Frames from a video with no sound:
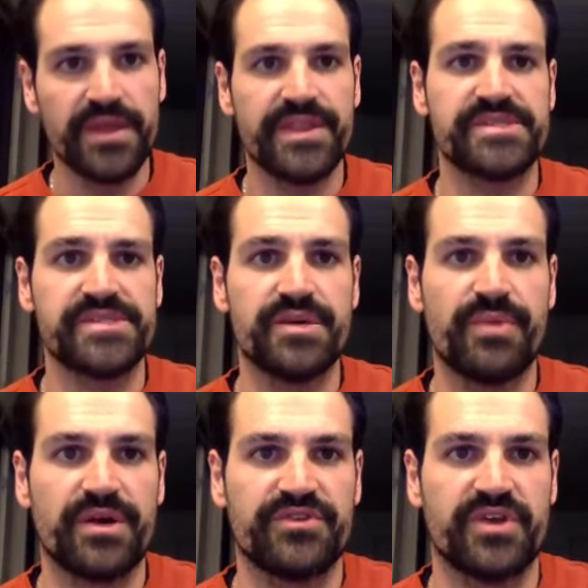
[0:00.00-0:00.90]
That's the
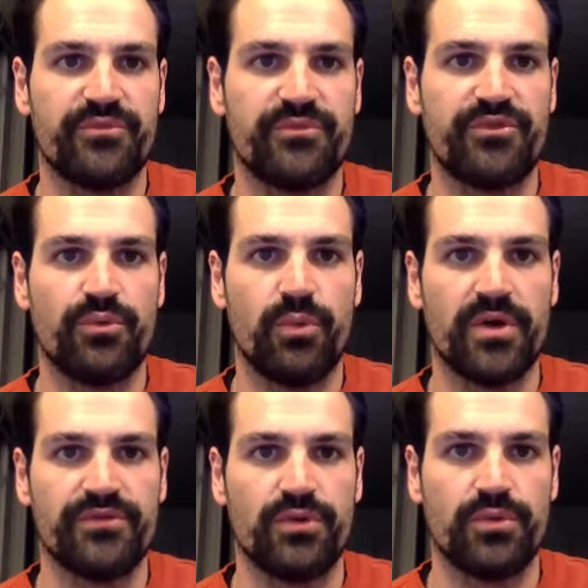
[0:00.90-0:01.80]
amount of time for
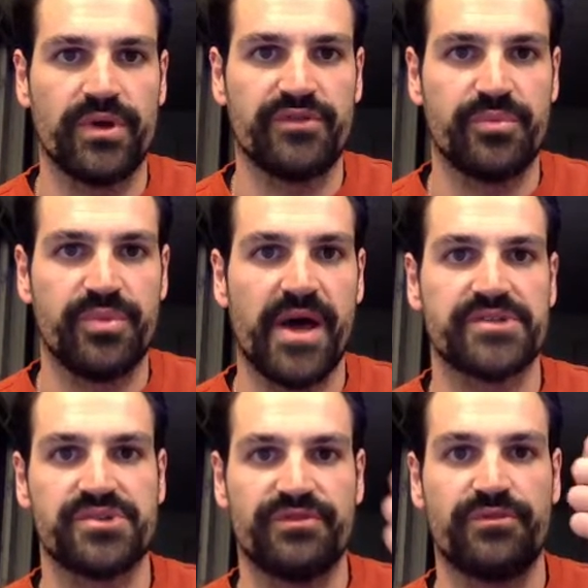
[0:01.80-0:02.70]
one full wave to
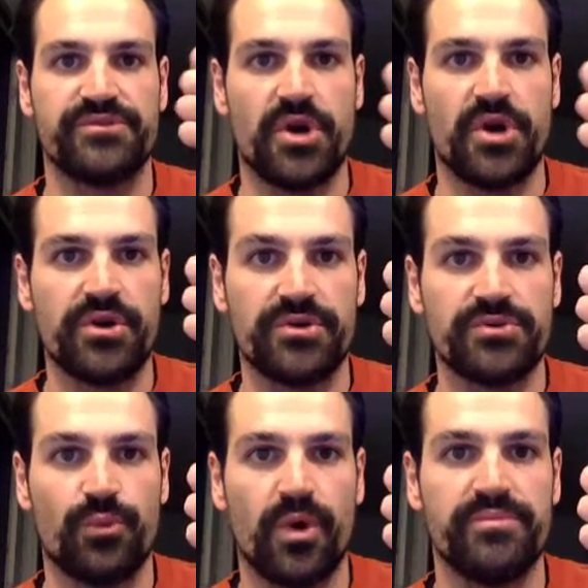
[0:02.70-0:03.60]
pass. So if start
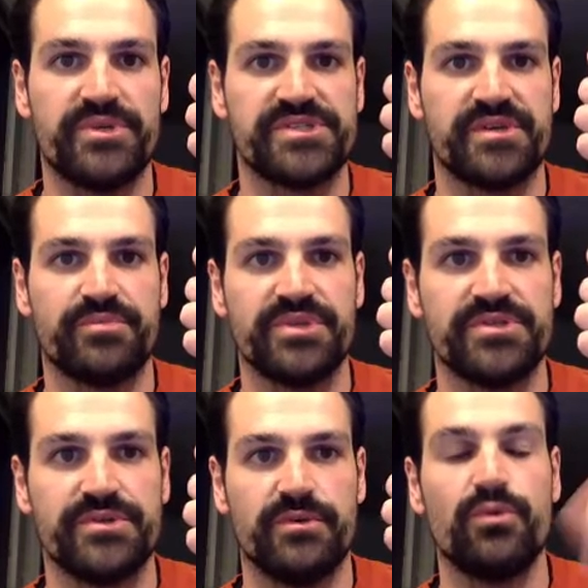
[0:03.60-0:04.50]
1 Mississippi,
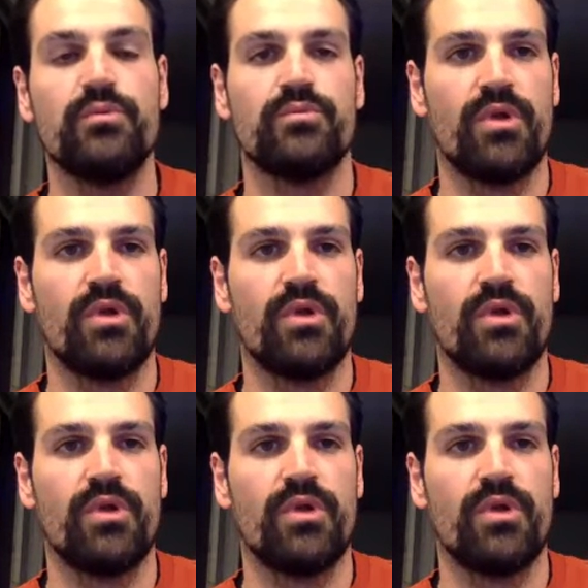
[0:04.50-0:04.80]
2 Mississippi,